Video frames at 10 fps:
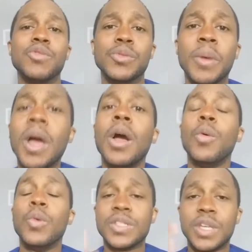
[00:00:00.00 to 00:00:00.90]
room
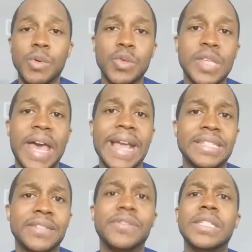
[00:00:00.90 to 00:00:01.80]
with someone who's
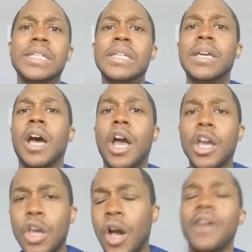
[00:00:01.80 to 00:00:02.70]
actively
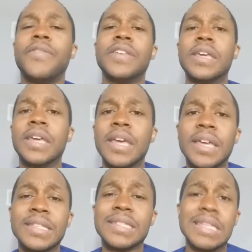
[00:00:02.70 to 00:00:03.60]
coughing,
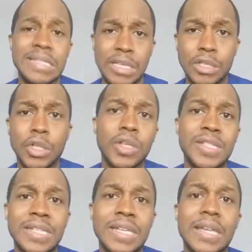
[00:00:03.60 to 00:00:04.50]
sneezing, looks
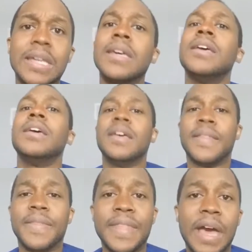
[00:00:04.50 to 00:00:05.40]
sick.
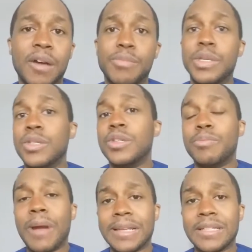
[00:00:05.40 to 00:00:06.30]
That would be a good
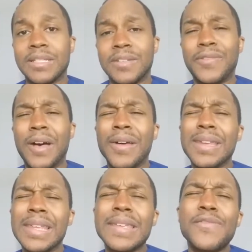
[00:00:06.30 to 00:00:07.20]
practice to follow.
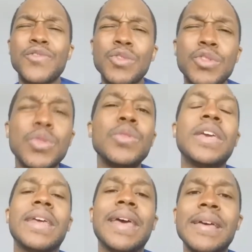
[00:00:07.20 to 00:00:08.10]
And if you do
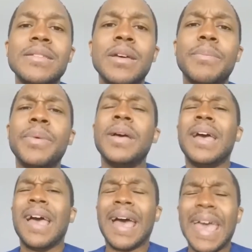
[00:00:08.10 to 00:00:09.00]
get a heads up
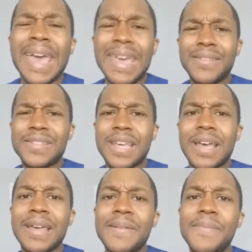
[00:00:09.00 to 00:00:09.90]
ahead of
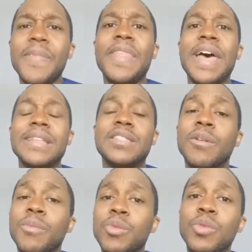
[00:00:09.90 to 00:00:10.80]
time that
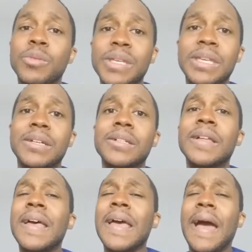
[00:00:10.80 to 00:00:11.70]
someone will be
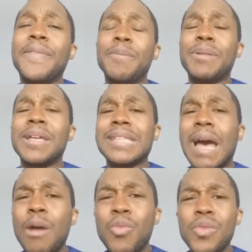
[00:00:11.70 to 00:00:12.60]
ill at the place,
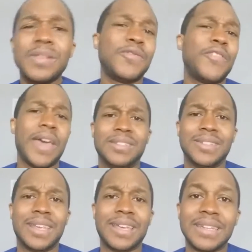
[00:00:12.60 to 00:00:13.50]
I would
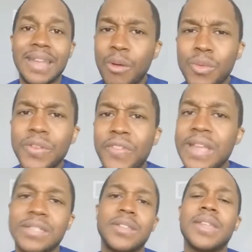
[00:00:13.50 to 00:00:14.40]
factor that in. I would
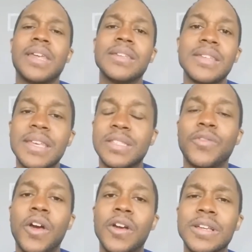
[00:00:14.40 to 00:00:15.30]
factor that in as
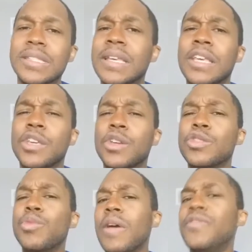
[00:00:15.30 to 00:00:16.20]
far as,
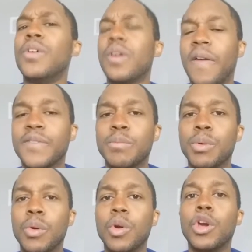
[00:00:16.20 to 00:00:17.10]
do I feel
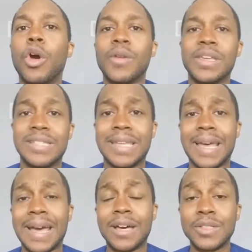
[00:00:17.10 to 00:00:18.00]
comfortable going into
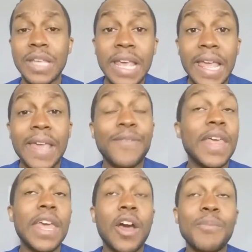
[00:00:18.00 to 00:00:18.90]
that house? If
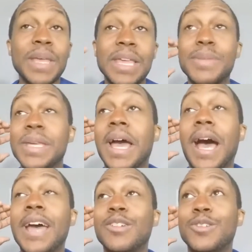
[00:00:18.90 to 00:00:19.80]
they are, maybe,
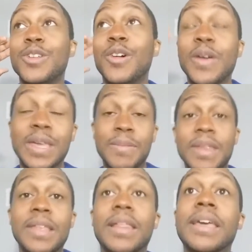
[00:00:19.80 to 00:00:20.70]
I don't know,
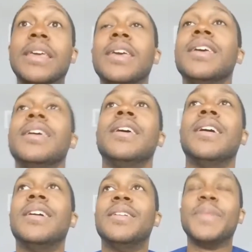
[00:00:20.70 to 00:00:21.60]
and like,
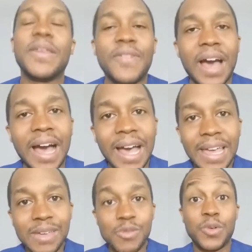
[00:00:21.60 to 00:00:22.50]
if
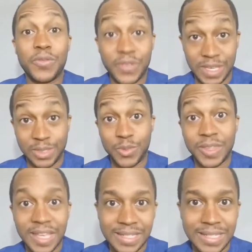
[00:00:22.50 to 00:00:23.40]
I were faced
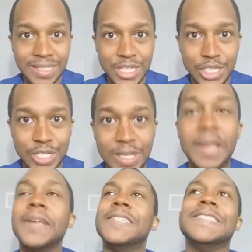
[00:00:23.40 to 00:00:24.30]
with that decision,